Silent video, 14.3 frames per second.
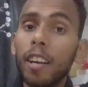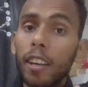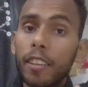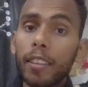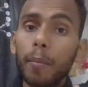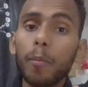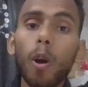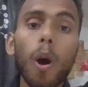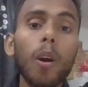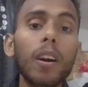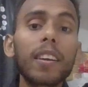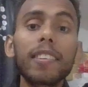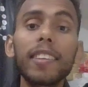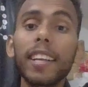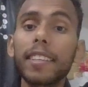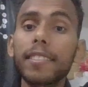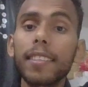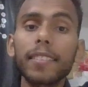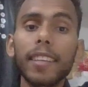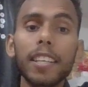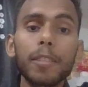some longer
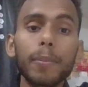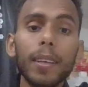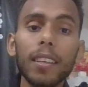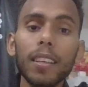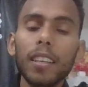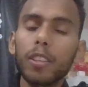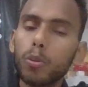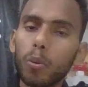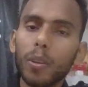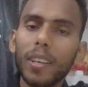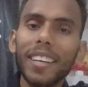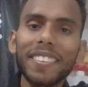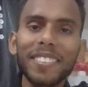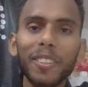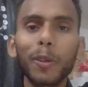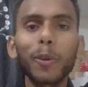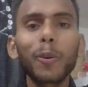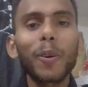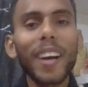lectures as well. So let's go